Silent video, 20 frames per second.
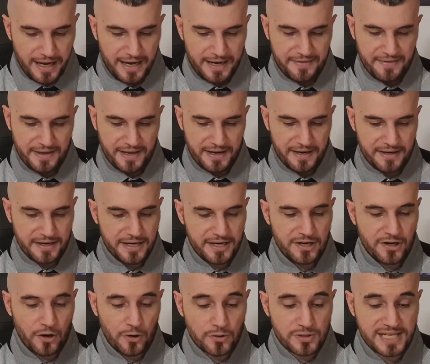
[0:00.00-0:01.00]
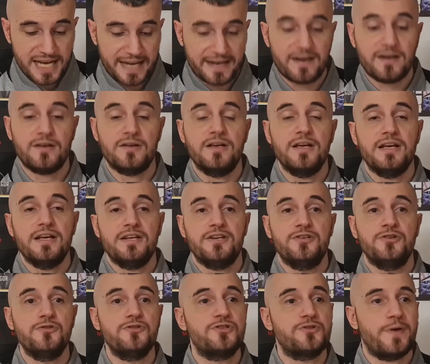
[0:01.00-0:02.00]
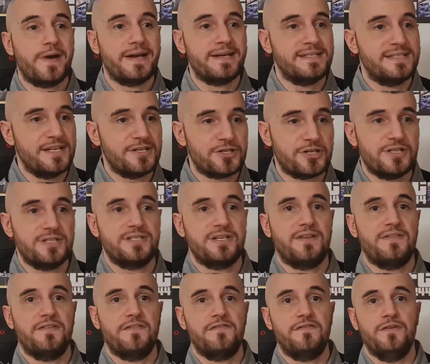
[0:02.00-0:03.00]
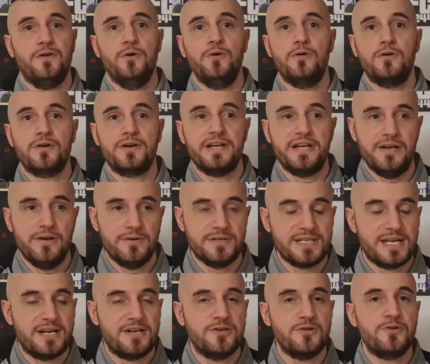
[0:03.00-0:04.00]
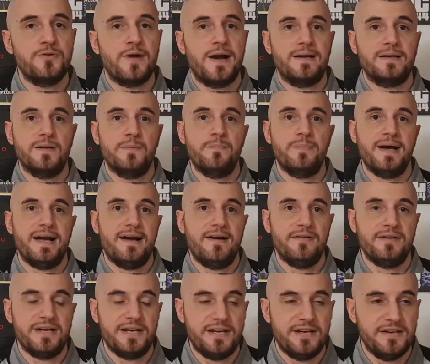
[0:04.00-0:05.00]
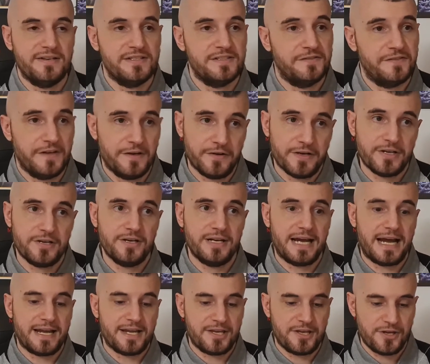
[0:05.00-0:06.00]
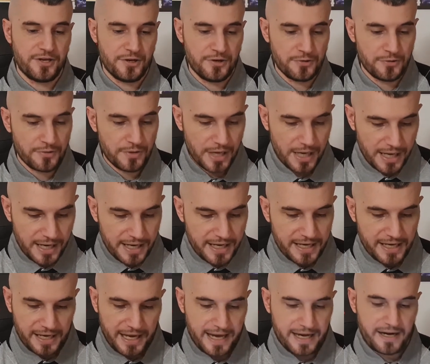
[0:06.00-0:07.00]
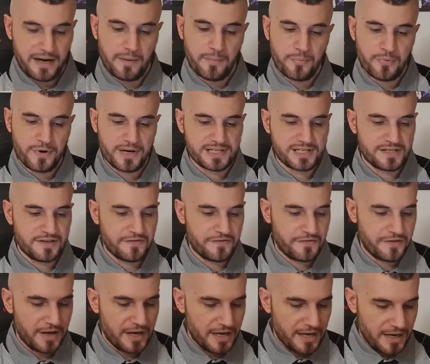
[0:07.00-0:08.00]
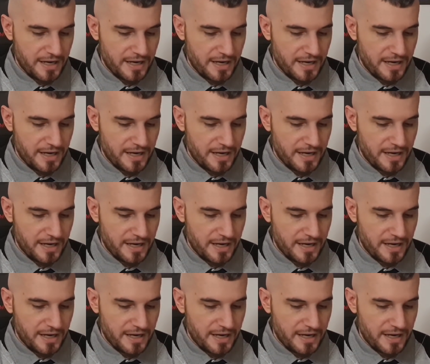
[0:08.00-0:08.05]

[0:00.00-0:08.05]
And then he knows how to do transitions on the floor. He knows how to do ground and pound. He's very good IQ. He had an impressive.